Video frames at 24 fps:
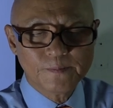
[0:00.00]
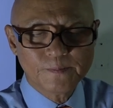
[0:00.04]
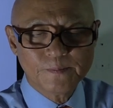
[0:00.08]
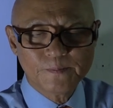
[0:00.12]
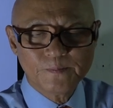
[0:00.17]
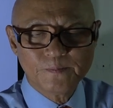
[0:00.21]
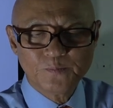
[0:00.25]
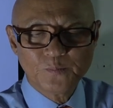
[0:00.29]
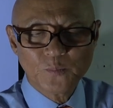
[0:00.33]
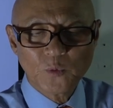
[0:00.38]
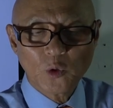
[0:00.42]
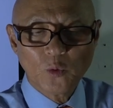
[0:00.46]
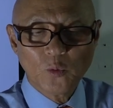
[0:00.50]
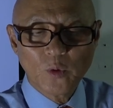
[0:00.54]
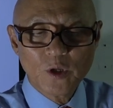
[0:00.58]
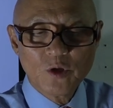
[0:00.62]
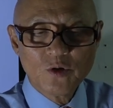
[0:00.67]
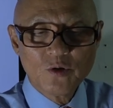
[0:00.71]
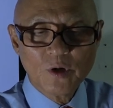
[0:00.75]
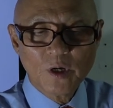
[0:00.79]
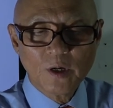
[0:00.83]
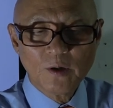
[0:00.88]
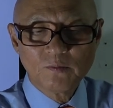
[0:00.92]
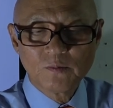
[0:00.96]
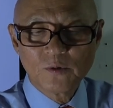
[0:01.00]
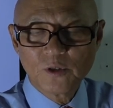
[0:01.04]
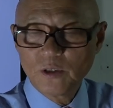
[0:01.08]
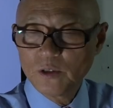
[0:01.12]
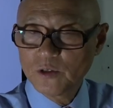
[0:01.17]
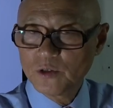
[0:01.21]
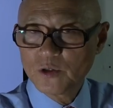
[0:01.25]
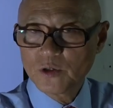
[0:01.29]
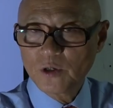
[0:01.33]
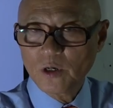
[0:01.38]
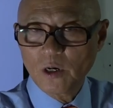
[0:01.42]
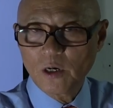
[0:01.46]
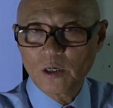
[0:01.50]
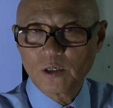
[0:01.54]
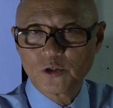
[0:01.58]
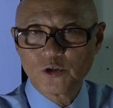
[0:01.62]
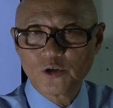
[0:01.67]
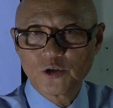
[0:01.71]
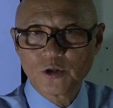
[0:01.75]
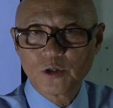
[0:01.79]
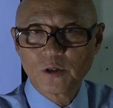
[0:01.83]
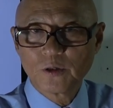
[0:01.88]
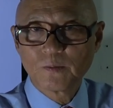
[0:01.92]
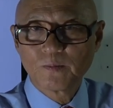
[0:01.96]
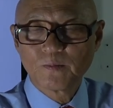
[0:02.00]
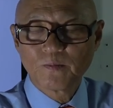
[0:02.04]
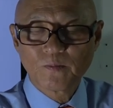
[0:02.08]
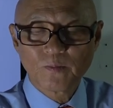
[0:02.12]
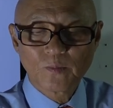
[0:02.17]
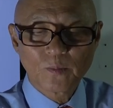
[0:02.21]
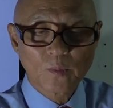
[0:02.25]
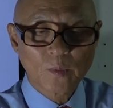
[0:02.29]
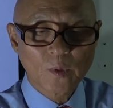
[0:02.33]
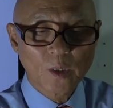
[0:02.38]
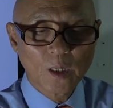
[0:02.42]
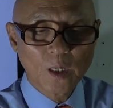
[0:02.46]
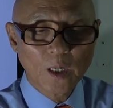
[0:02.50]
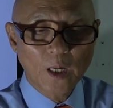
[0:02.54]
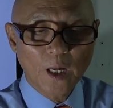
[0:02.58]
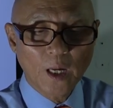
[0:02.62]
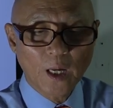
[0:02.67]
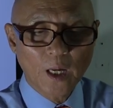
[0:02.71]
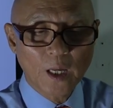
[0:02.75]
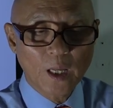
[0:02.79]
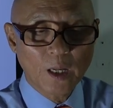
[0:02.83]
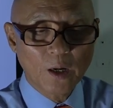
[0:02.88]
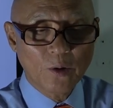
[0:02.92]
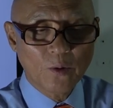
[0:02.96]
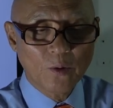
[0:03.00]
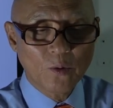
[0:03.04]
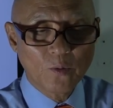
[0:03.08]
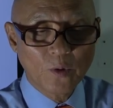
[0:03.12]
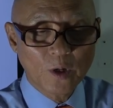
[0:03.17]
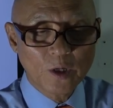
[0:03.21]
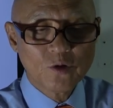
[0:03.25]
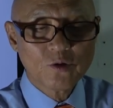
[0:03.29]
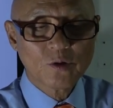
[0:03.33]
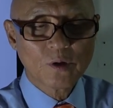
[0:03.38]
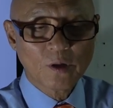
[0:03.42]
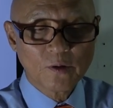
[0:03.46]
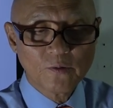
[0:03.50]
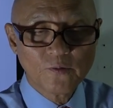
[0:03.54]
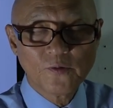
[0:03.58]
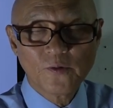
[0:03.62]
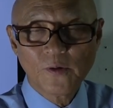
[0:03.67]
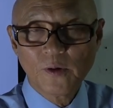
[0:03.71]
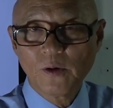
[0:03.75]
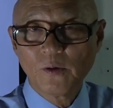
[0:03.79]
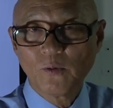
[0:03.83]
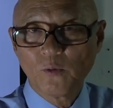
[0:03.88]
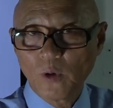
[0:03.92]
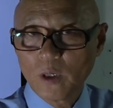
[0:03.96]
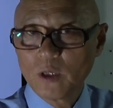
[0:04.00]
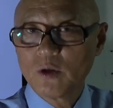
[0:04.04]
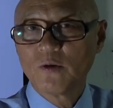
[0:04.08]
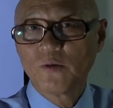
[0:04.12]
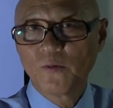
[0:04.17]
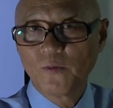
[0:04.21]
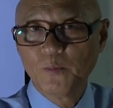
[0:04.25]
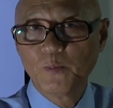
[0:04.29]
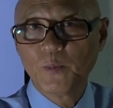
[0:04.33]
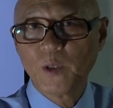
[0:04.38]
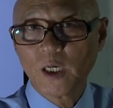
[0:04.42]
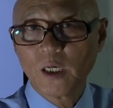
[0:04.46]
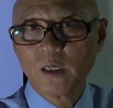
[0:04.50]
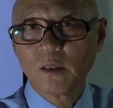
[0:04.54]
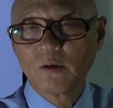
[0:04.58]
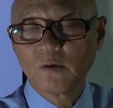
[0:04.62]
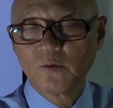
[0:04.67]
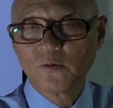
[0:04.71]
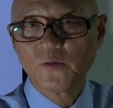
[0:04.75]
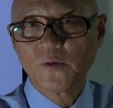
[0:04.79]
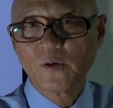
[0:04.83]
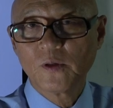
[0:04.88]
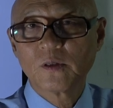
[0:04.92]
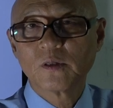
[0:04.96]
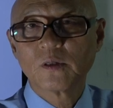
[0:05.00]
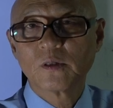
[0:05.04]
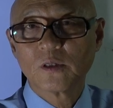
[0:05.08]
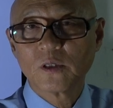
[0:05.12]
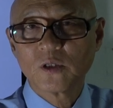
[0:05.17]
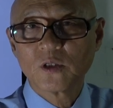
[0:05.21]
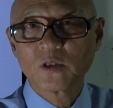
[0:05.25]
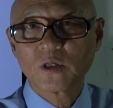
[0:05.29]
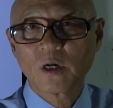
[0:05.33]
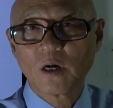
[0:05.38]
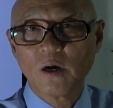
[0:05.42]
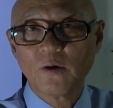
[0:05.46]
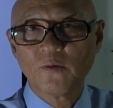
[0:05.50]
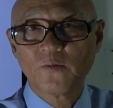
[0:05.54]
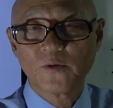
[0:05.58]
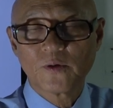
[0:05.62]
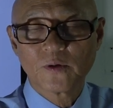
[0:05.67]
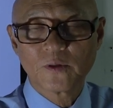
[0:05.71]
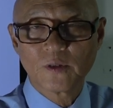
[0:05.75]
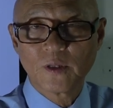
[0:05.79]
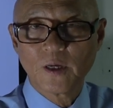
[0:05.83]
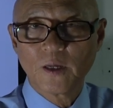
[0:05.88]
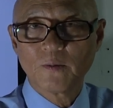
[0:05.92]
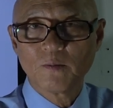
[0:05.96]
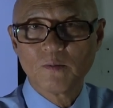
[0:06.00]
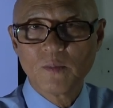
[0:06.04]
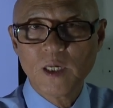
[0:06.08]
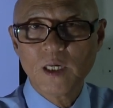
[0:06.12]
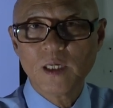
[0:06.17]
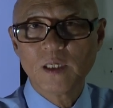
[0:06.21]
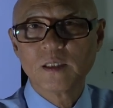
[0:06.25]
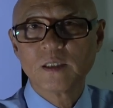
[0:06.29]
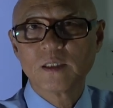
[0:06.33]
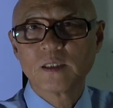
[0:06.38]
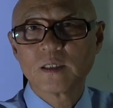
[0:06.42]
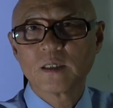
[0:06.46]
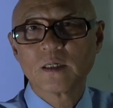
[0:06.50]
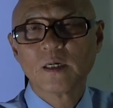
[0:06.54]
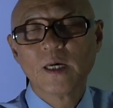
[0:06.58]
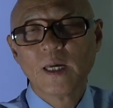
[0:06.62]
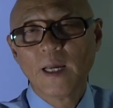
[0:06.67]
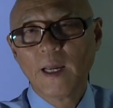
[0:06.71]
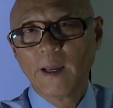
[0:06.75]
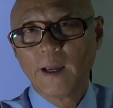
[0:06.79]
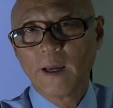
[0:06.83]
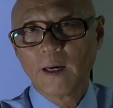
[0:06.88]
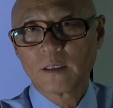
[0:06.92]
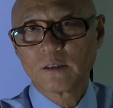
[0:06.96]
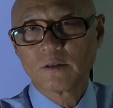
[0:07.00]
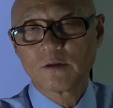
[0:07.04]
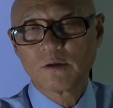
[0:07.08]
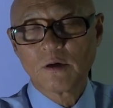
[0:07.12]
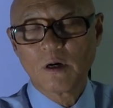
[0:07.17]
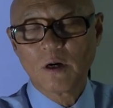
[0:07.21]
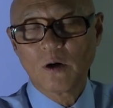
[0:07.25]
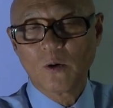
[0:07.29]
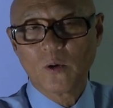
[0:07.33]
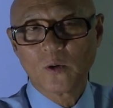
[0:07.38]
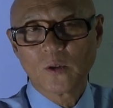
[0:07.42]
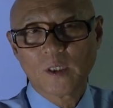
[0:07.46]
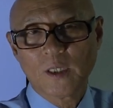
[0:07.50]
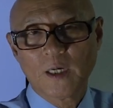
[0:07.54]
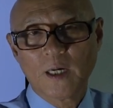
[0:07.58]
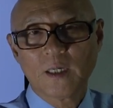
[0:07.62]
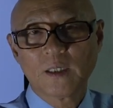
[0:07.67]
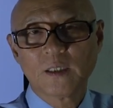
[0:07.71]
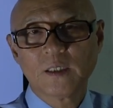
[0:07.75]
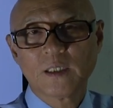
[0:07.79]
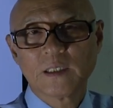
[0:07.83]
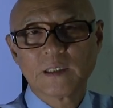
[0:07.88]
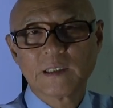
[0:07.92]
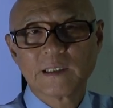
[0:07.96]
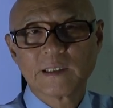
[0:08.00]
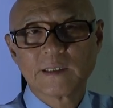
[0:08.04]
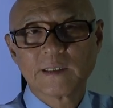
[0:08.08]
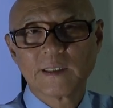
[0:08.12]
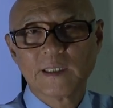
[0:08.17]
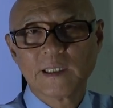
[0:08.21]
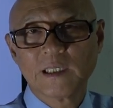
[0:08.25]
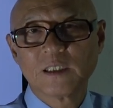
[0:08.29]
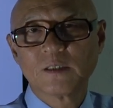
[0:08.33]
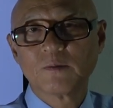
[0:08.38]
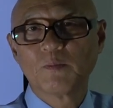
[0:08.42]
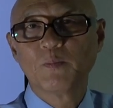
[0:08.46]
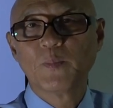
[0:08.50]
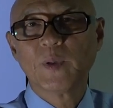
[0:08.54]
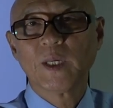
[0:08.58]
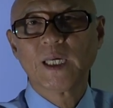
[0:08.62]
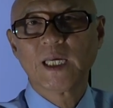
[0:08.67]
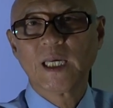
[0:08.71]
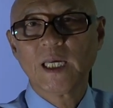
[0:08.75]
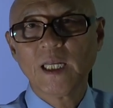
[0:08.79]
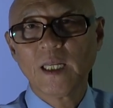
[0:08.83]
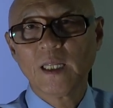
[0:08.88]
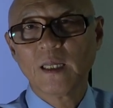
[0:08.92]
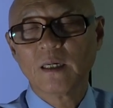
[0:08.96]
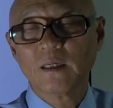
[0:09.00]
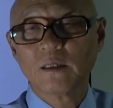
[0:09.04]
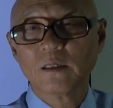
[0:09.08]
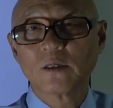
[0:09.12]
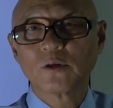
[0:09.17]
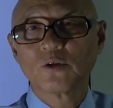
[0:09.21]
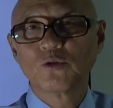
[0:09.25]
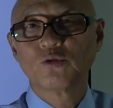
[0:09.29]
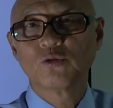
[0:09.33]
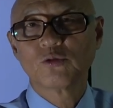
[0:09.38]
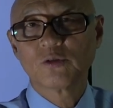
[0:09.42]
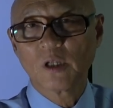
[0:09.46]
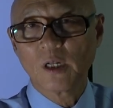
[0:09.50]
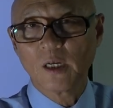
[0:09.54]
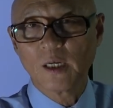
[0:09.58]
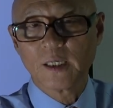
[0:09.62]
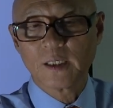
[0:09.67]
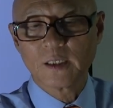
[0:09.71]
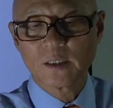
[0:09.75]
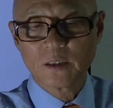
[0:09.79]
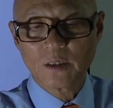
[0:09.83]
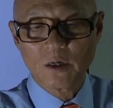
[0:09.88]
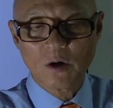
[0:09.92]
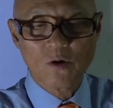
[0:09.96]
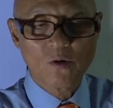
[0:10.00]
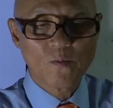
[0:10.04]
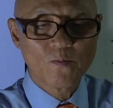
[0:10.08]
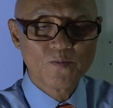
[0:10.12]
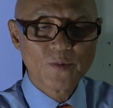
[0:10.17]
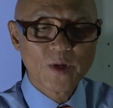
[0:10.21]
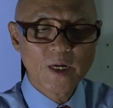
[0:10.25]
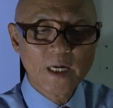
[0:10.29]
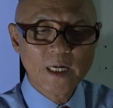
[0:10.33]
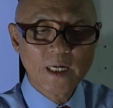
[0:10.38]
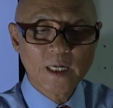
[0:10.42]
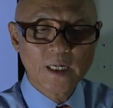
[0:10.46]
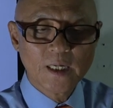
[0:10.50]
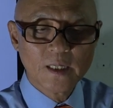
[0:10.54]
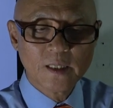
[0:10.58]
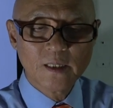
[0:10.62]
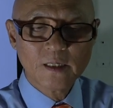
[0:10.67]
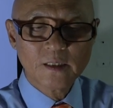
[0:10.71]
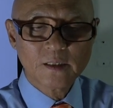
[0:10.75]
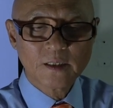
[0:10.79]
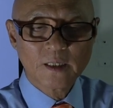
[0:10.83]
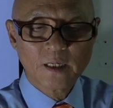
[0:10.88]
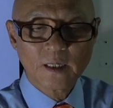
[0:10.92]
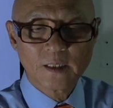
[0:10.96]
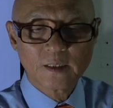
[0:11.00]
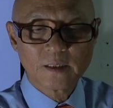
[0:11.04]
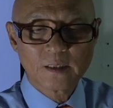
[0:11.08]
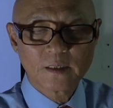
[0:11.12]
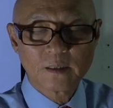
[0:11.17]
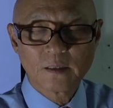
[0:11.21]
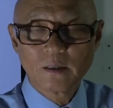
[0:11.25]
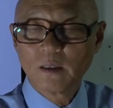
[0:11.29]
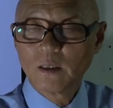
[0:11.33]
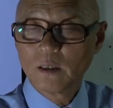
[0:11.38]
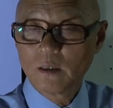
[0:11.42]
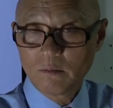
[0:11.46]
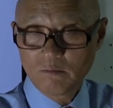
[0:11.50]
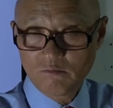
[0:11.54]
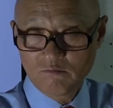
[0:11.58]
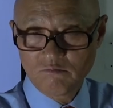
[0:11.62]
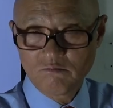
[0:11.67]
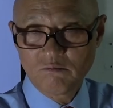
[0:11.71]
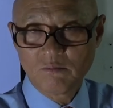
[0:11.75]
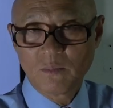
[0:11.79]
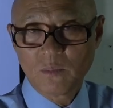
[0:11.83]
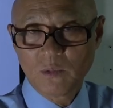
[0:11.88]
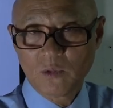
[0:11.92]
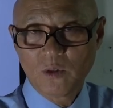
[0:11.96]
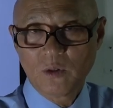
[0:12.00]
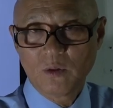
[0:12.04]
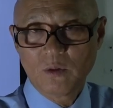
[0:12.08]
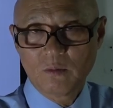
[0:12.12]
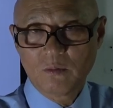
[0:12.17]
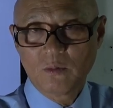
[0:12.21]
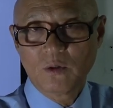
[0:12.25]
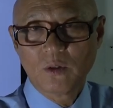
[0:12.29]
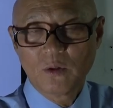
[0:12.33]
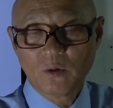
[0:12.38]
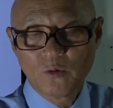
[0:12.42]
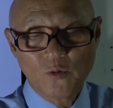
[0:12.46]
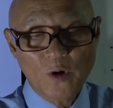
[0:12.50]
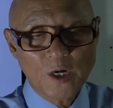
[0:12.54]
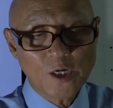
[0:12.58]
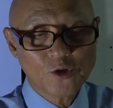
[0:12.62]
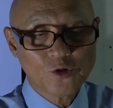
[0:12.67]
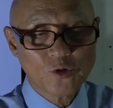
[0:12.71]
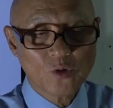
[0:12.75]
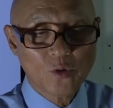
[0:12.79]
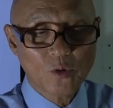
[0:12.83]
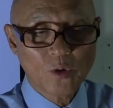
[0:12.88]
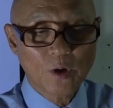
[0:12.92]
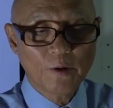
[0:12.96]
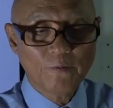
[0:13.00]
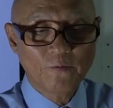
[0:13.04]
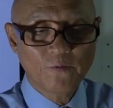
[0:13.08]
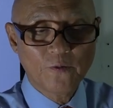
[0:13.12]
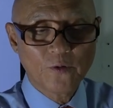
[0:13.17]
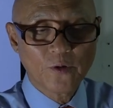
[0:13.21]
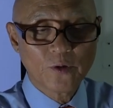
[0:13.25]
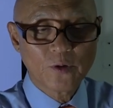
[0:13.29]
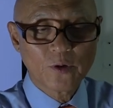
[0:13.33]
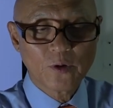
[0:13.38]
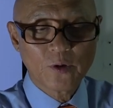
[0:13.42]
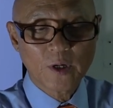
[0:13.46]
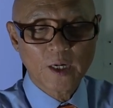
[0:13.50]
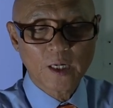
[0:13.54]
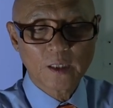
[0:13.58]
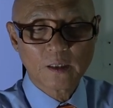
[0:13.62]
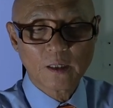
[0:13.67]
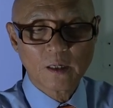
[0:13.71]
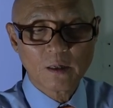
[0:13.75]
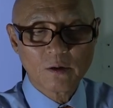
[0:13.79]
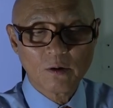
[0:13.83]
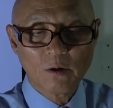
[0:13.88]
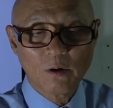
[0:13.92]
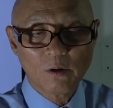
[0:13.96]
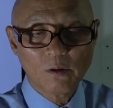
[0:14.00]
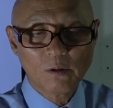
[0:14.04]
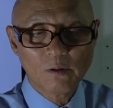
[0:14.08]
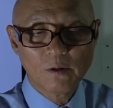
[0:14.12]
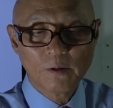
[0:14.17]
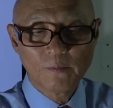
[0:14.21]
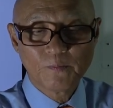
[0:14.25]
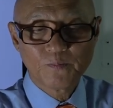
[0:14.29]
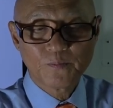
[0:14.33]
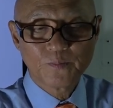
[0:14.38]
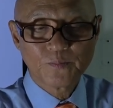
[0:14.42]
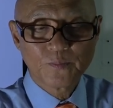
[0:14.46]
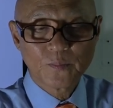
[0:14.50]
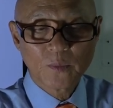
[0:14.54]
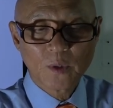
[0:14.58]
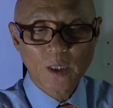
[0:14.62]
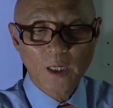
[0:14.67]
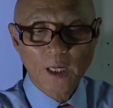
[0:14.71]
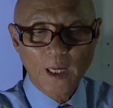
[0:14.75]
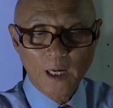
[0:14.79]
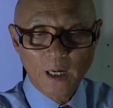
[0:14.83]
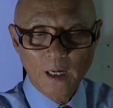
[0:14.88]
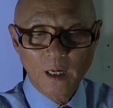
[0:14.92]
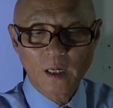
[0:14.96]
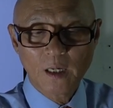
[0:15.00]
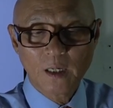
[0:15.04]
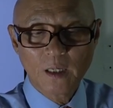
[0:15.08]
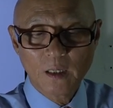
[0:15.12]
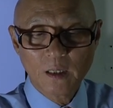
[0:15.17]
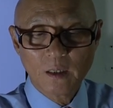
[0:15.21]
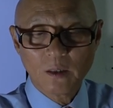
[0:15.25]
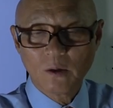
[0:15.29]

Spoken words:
when you have discharge, and when you can feel, when you begin to feel the discomfort, that means external otitis is beginning acutely. So in this case, ratio up for your ethanol and